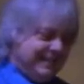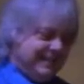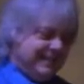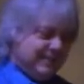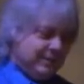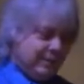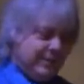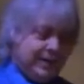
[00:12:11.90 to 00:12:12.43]

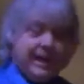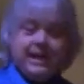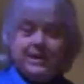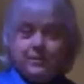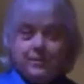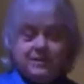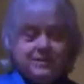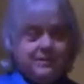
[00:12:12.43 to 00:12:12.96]
So again,
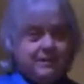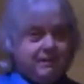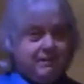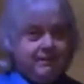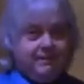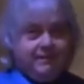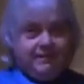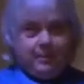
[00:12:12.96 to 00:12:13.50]
it wasn't
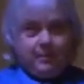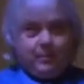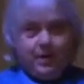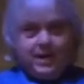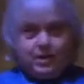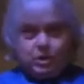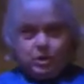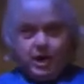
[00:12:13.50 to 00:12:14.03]
the
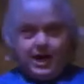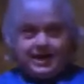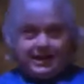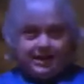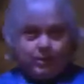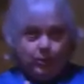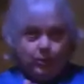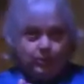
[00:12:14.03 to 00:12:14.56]
bright,
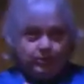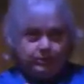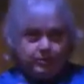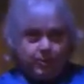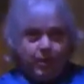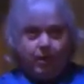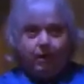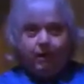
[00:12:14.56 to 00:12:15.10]
shiny
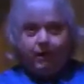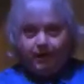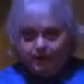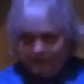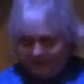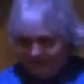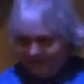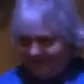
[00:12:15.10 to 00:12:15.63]
gold
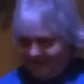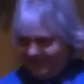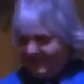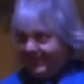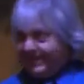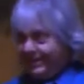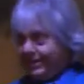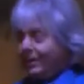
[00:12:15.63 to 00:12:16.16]
bars that
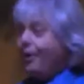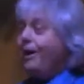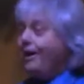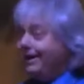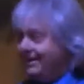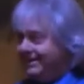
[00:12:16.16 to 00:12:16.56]
he thought,